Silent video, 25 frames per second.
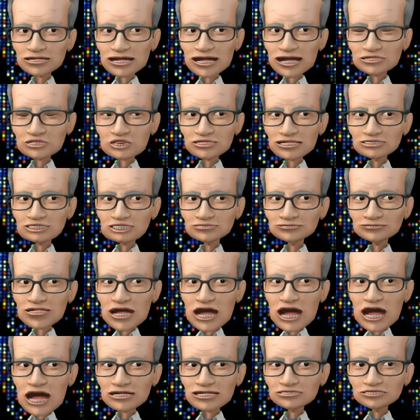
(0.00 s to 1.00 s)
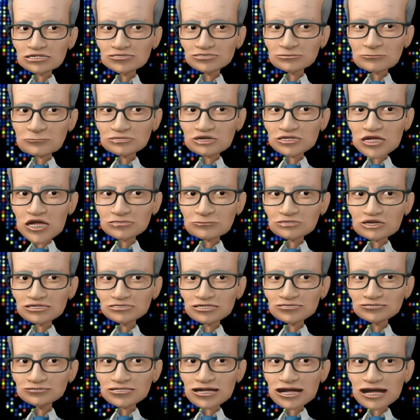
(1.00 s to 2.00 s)
I think now is an
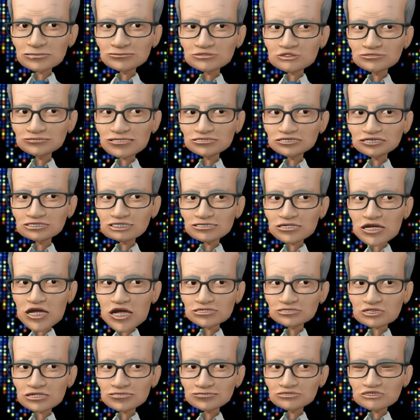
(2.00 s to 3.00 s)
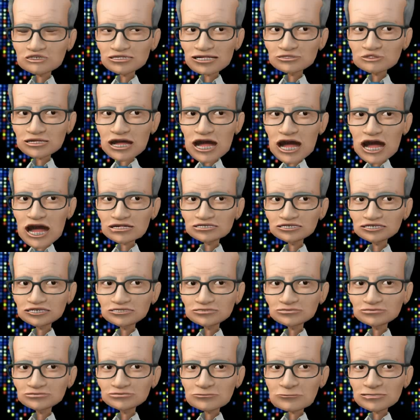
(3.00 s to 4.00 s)
appropriate time to disclose that she
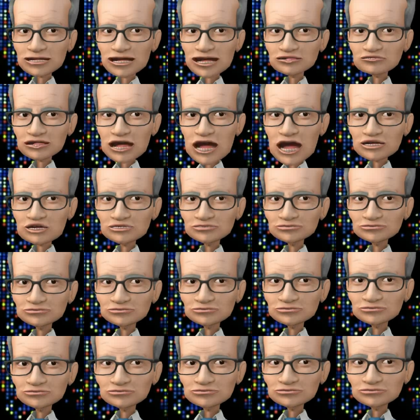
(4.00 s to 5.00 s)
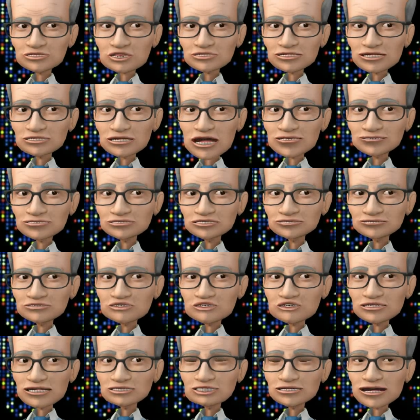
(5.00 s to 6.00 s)
was, by far, the hottest
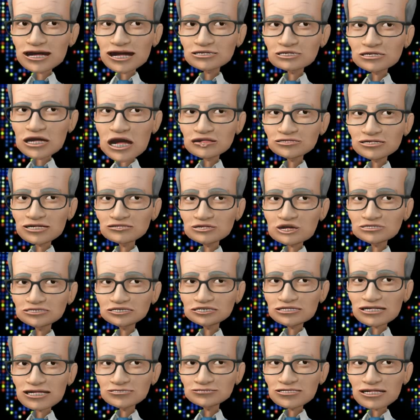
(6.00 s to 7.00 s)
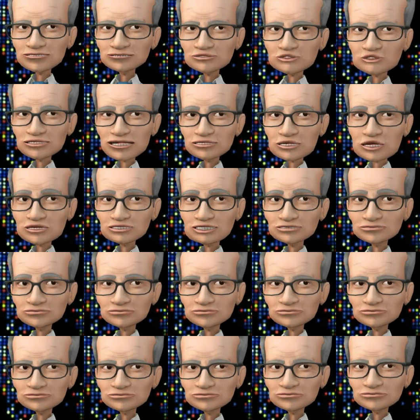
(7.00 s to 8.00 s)
chick I have ever seen in New York.
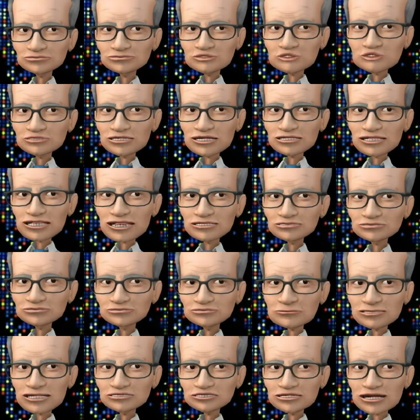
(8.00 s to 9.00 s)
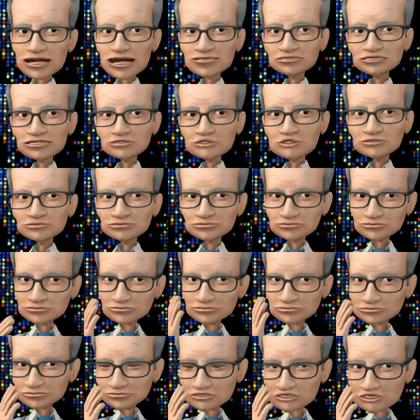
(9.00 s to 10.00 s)
Well, besides you.
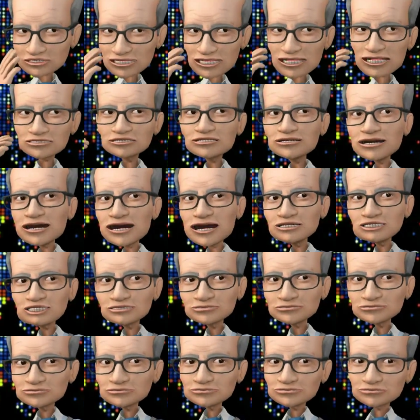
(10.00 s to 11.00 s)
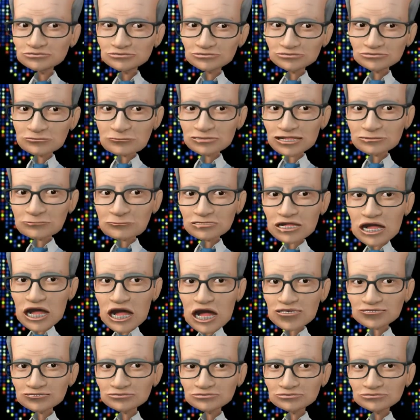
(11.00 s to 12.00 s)
She is like, my
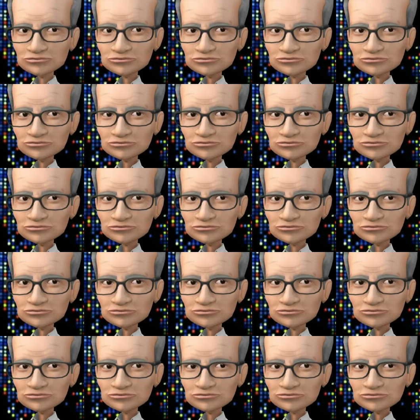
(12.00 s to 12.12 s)
bad.